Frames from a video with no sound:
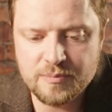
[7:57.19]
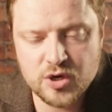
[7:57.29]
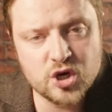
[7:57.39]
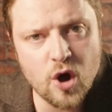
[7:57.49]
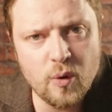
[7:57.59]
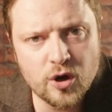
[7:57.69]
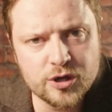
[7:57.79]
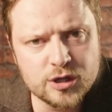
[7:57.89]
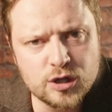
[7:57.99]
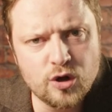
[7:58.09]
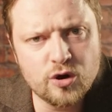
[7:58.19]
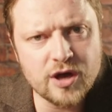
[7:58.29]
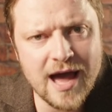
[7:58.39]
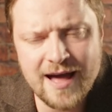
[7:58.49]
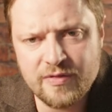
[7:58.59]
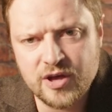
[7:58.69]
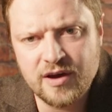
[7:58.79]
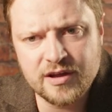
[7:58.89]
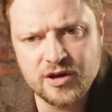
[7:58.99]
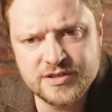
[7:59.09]
Go on and look at the
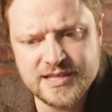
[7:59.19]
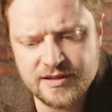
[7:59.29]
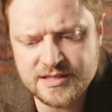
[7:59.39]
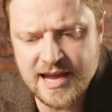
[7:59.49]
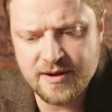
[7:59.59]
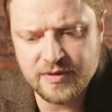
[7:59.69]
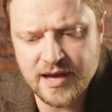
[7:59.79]
kind of content that's out